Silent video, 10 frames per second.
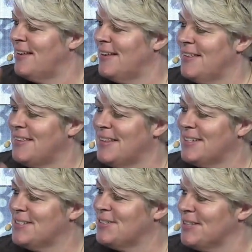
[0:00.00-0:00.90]
Now, I think
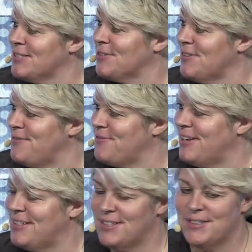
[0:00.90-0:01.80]
that's a great
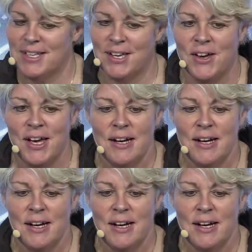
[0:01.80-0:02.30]
phrase, so thank you.